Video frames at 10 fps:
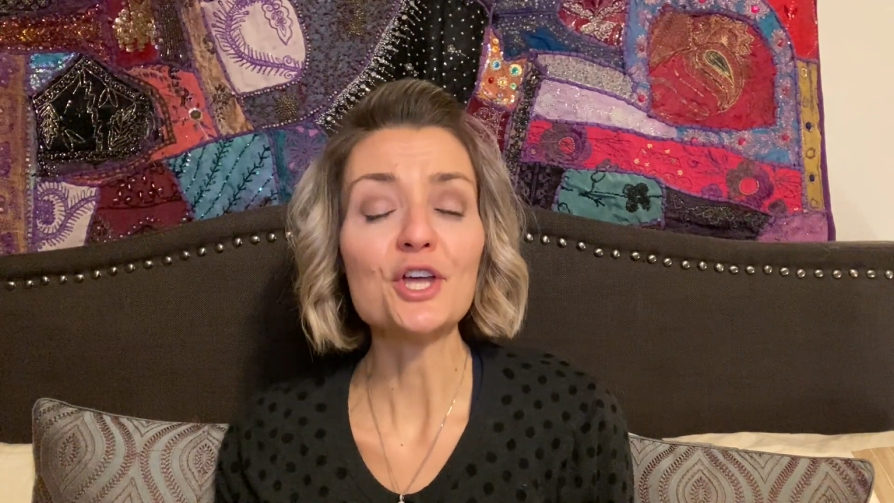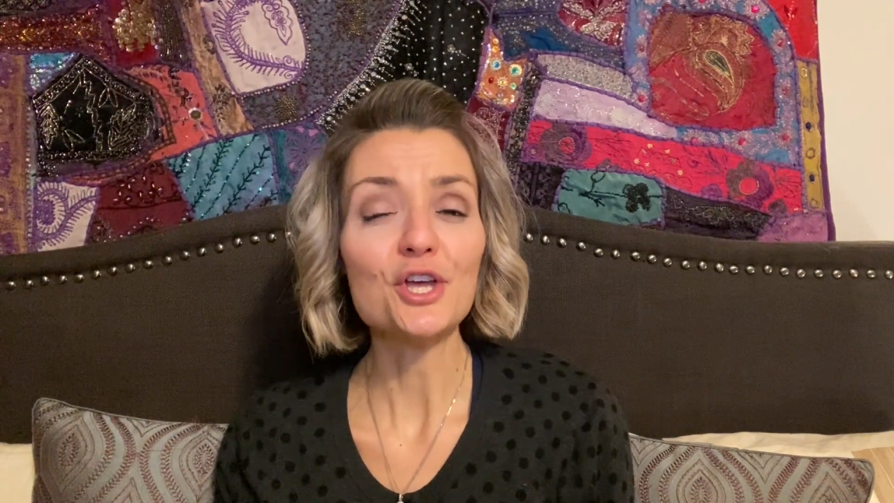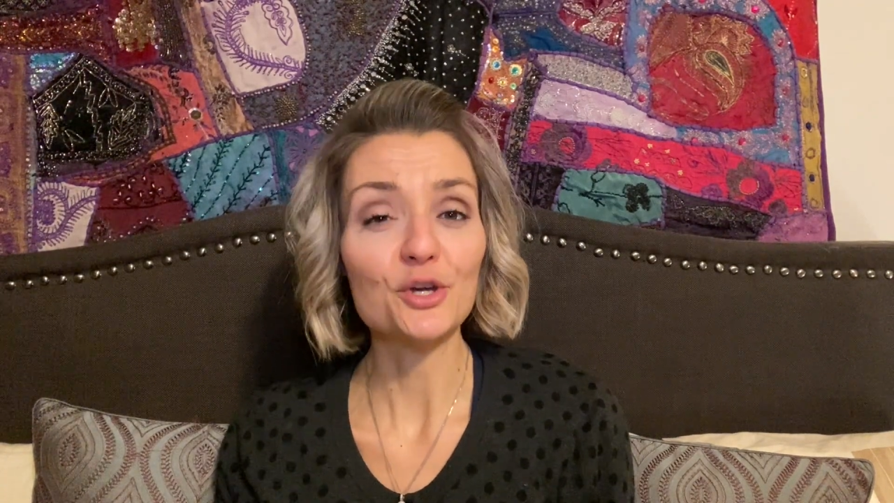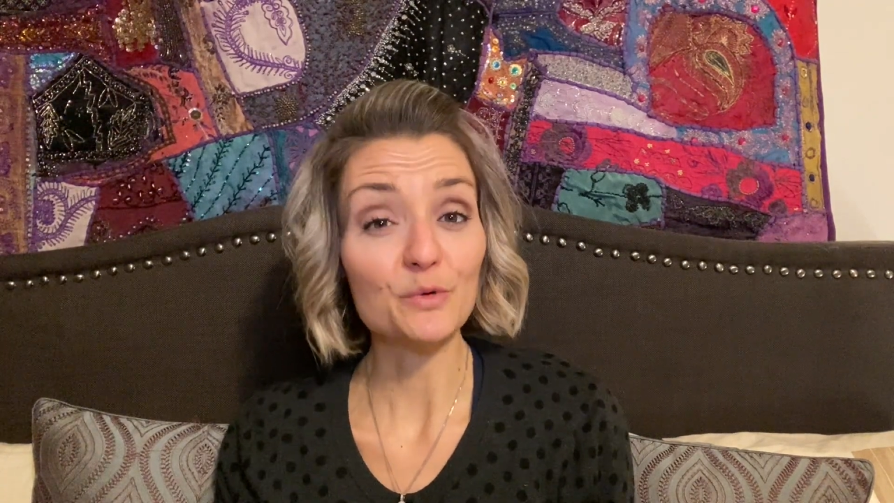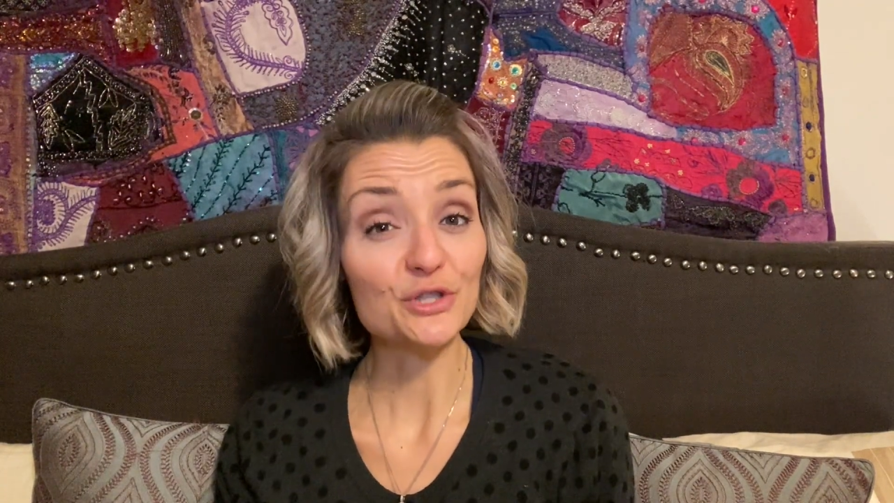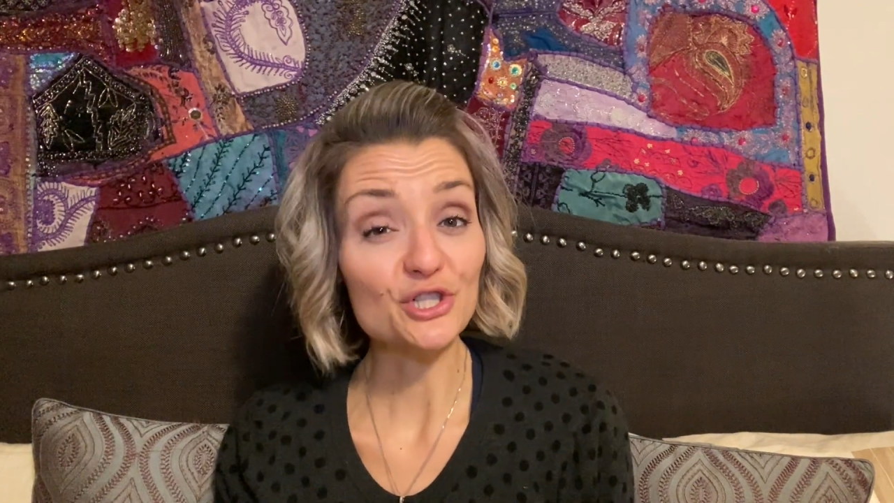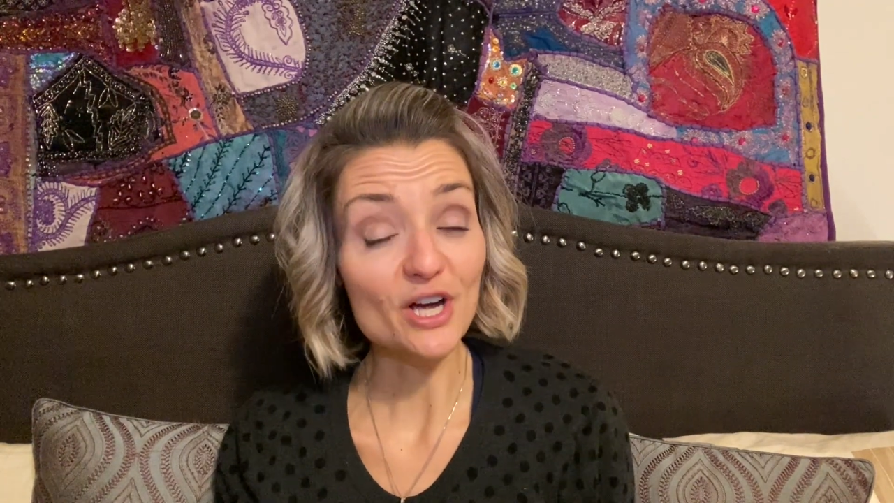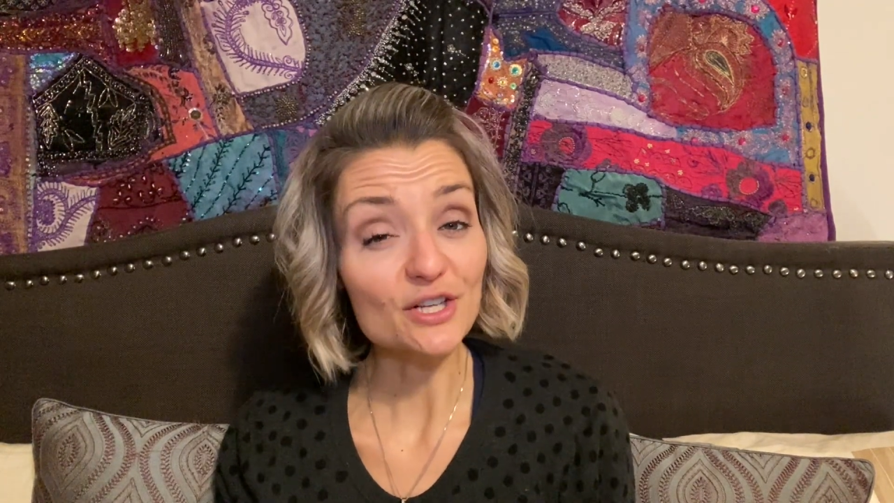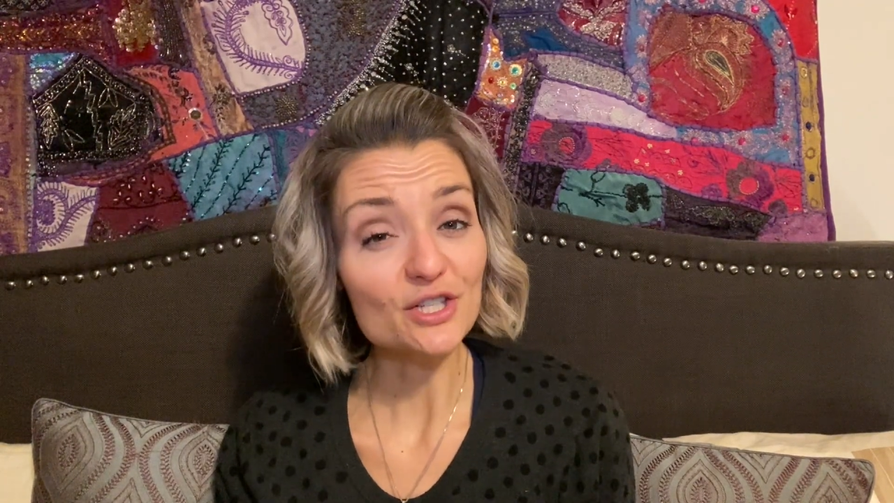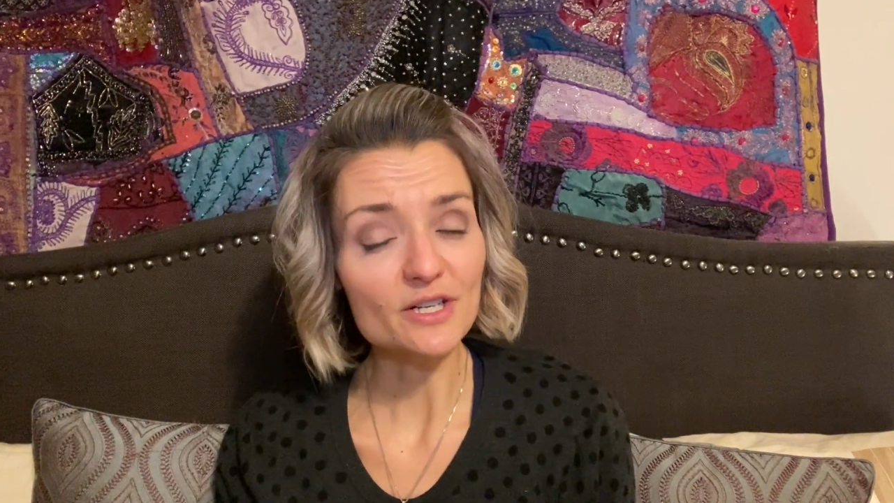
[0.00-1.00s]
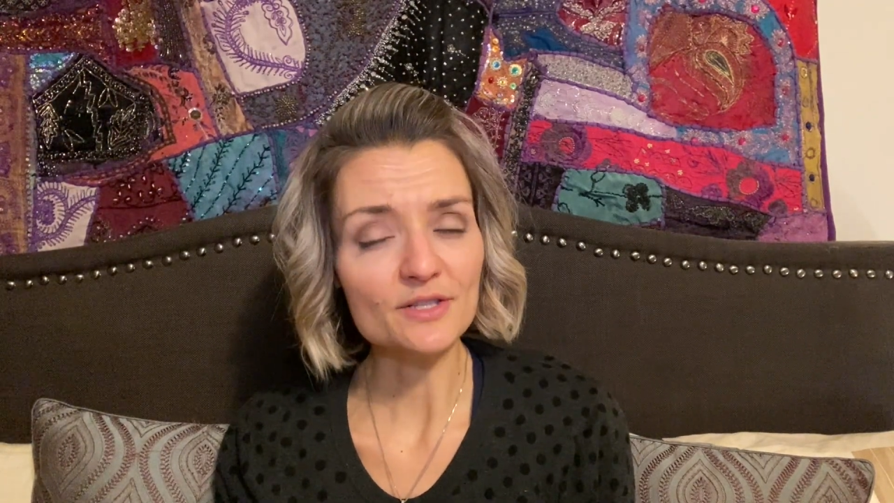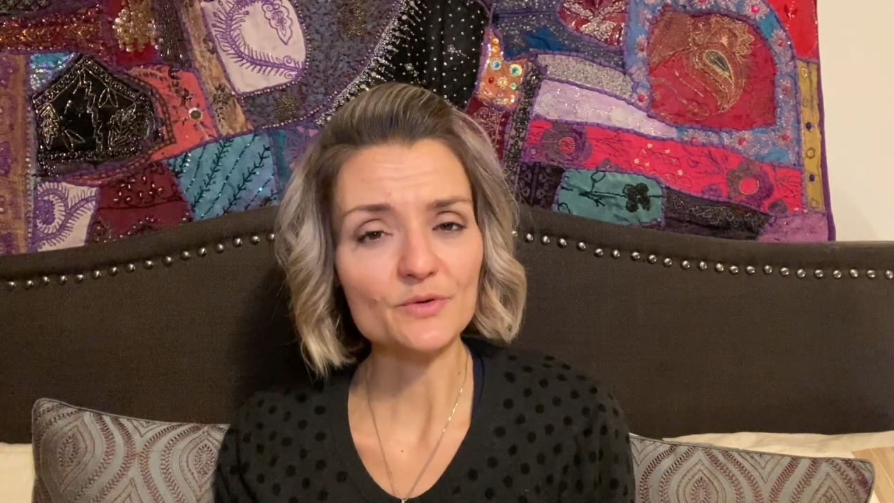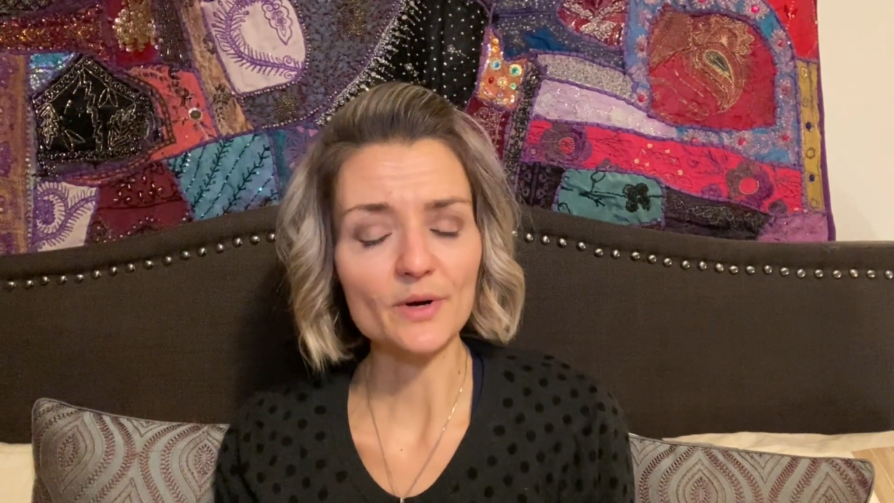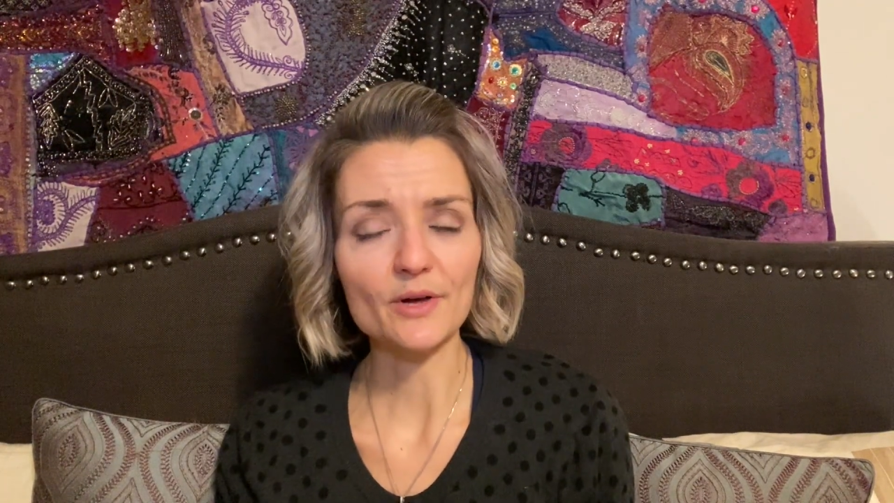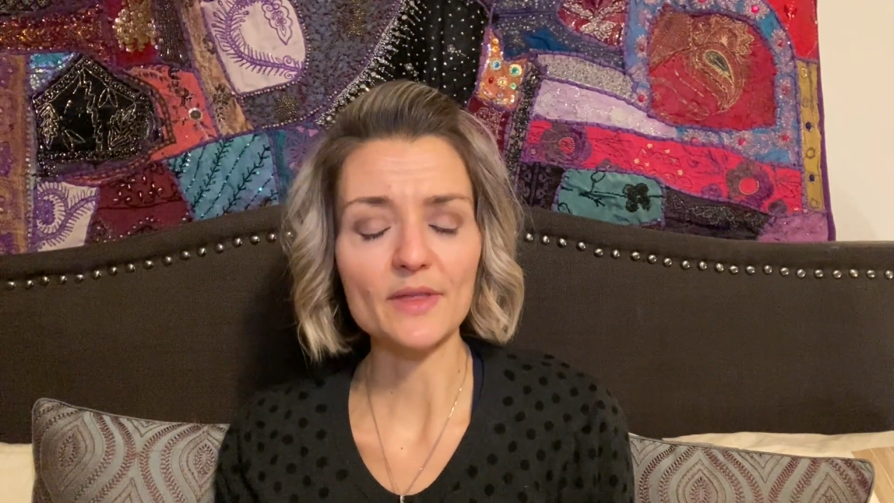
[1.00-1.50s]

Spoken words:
who would judge Israel.